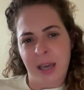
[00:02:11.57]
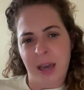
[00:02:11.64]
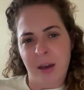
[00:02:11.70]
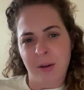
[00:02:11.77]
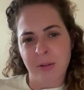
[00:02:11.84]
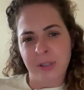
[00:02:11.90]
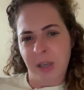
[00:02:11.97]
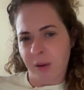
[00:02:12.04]

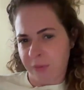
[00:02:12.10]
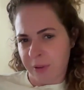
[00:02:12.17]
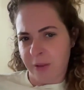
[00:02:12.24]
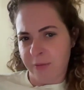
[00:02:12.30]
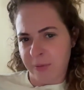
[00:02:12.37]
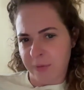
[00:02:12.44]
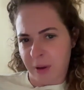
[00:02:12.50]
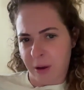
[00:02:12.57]
how
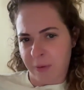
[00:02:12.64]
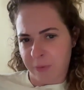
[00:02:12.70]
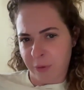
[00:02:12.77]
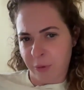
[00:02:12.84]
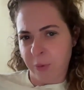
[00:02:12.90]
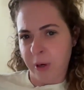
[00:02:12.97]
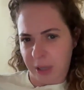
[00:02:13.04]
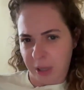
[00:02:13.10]
self-love evolved
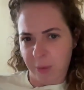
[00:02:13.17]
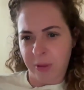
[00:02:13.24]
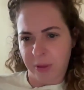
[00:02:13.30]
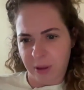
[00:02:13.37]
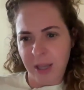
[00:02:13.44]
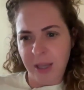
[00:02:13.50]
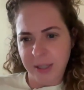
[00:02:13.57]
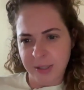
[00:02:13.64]
through working with
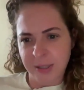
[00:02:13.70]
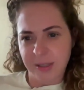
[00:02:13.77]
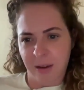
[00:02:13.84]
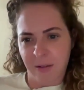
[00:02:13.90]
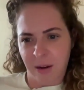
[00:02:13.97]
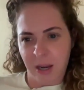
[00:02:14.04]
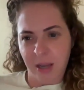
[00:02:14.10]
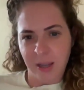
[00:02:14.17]
clients. Is
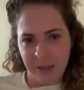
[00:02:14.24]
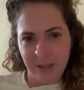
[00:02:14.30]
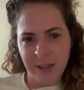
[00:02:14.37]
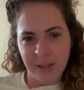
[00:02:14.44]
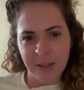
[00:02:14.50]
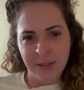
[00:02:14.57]
that right?